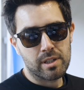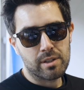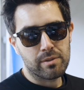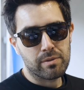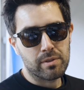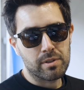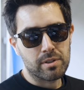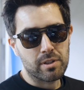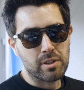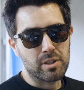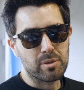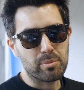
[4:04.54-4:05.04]
a
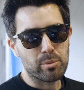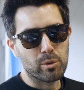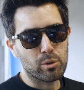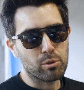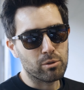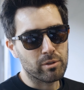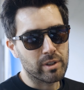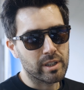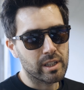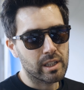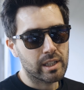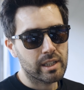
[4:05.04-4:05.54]
difference in
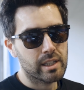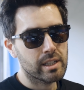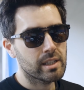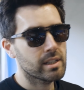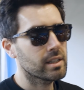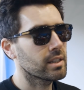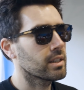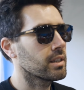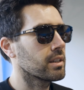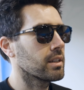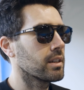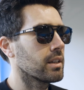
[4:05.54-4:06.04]
spool really,
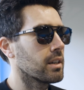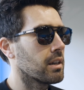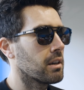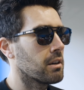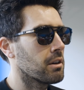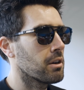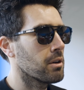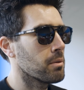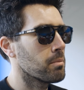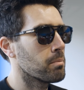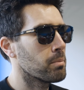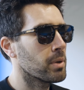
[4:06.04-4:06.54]

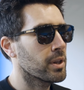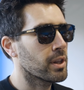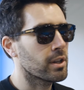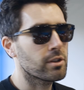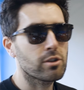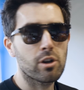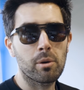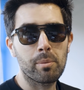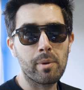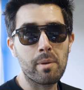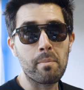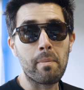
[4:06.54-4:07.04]
but the
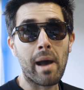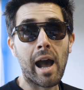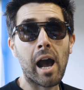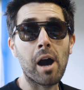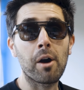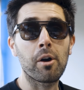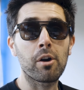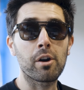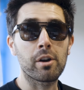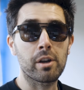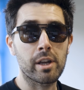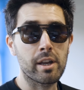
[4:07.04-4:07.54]
top end
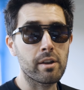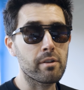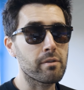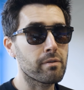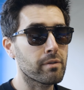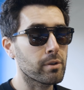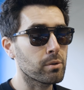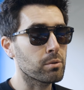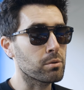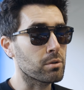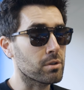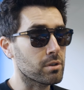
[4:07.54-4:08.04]
power, it
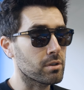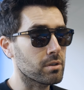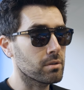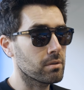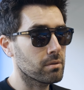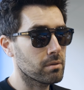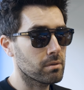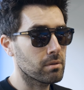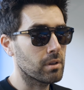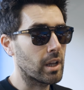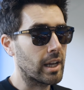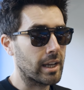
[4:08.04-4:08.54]
feels
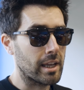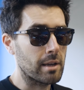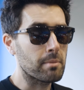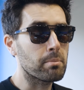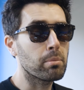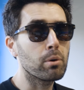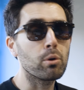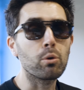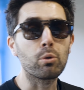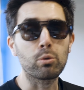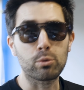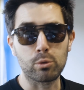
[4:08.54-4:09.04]
like
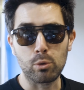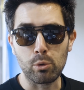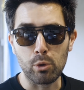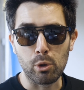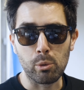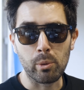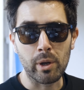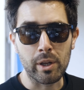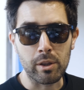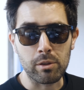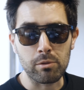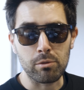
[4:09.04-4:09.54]
it pulls all the
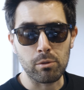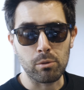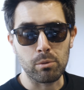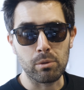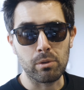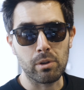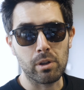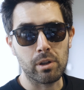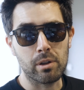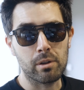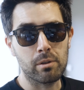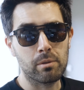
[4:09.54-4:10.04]
way through
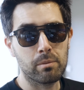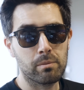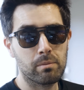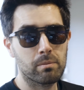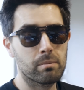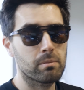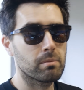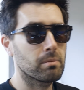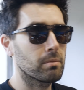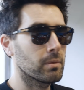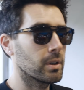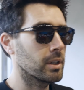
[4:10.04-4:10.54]
the,
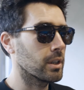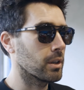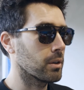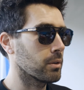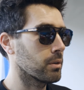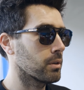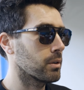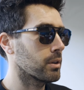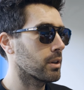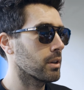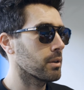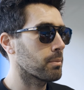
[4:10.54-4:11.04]

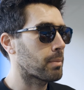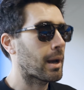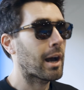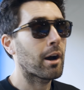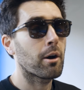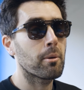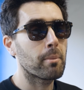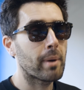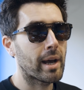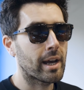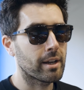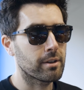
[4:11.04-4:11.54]
the
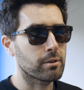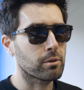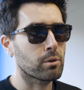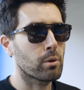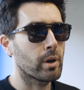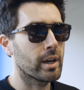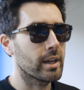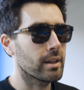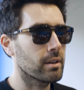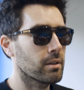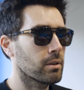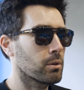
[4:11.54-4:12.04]
power band
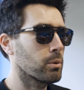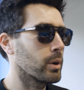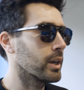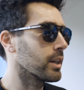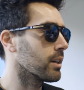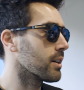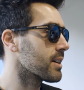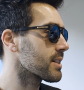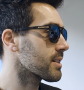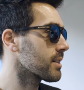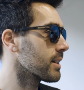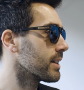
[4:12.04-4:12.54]
quite
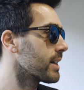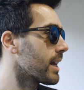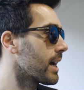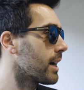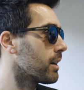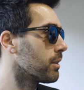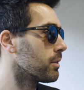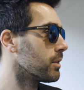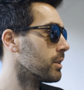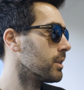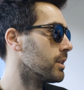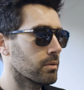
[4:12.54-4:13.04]
nicely
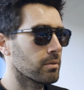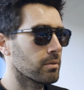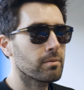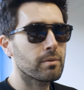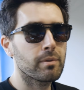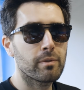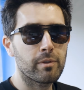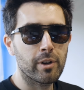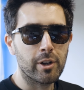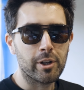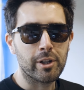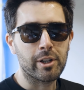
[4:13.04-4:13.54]
now.
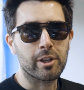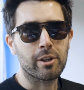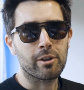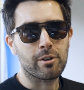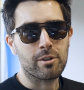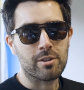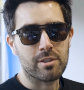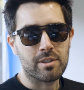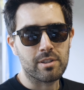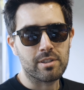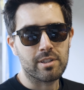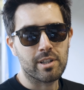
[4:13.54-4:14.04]
Very
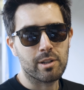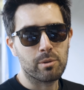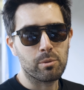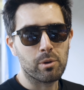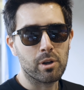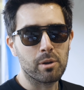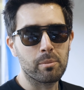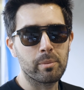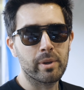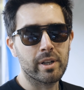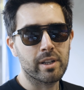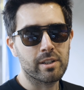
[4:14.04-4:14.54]
curious to see
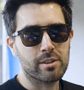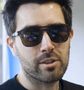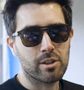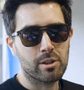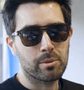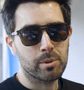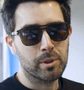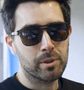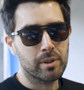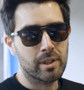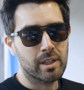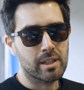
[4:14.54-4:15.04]
what a bigger
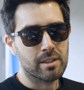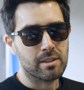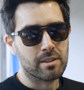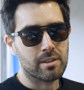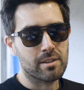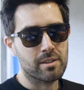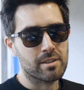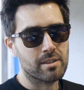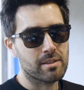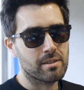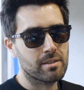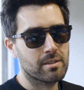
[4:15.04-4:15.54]
turbo does,
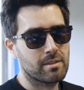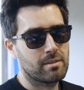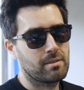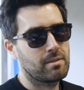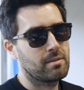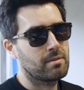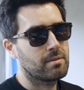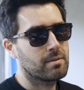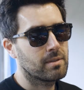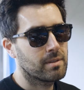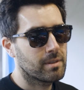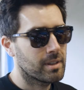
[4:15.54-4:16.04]
because
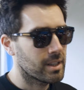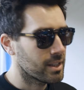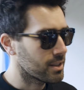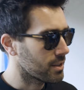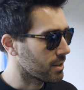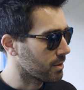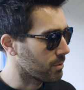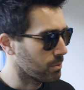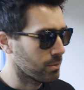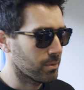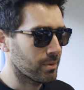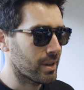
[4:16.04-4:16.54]
these
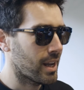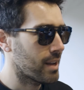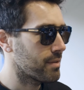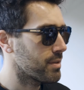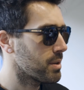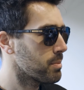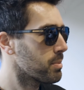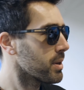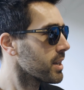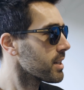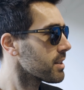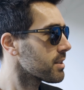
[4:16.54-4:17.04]
are
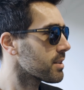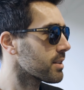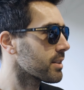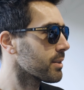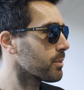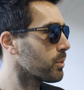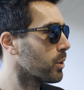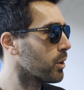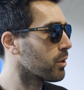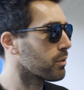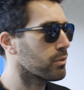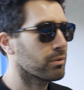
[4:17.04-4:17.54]
heavy beasts.
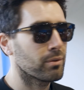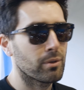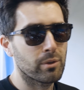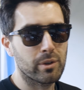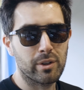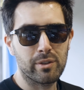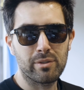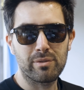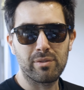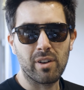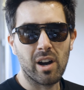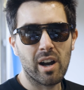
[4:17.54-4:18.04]
They're what,
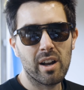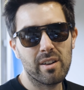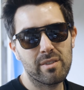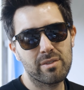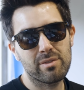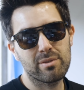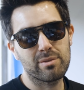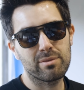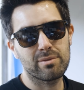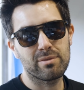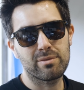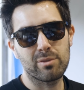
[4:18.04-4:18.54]

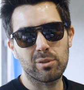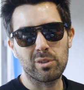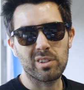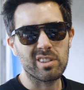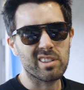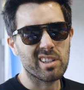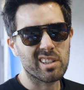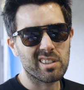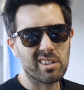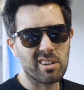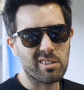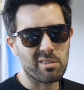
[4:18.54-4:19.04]

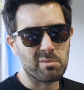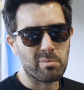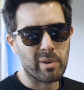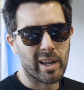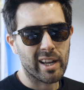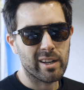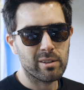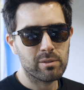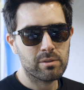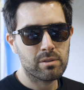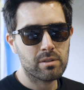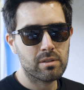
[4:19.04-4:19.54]
4,600
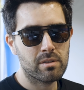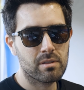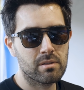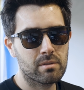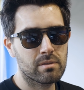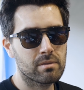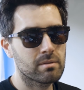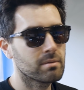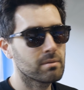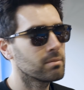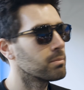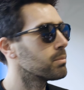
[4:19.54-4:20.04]
pounds.
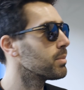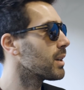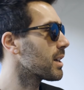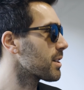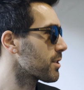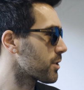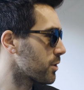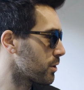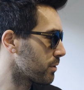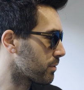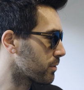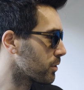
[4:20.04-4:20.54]

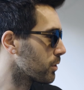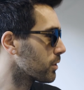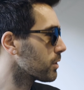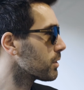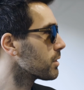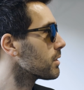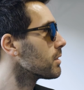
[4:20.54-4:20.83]
Plus you've got